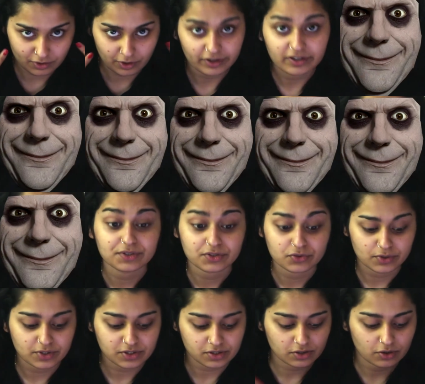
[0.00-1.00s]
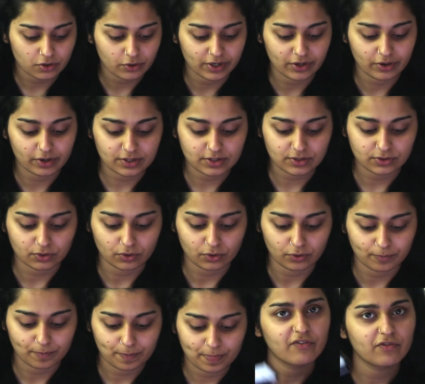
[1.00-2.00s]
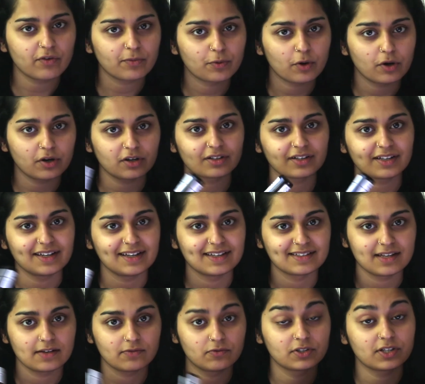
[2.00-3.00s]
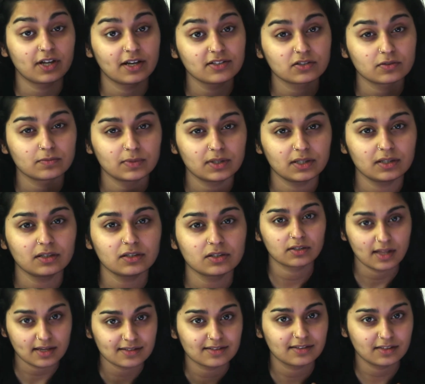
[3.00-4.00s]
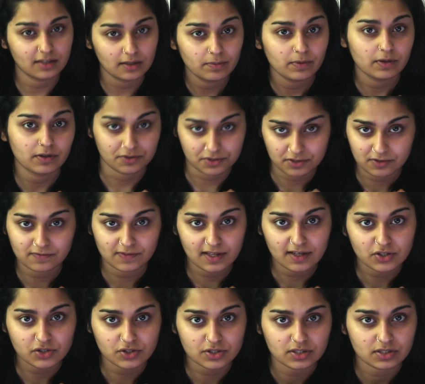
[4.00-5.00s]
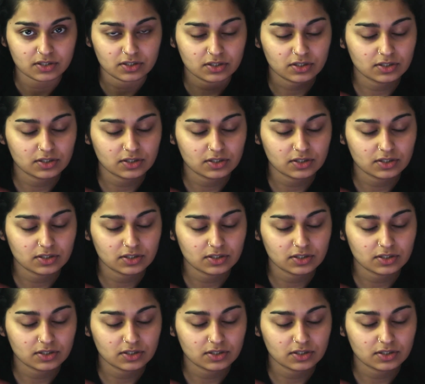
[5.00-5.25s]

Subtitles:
dark circle situation going on, so if a product is advertised to me to lessen the appearance of that, just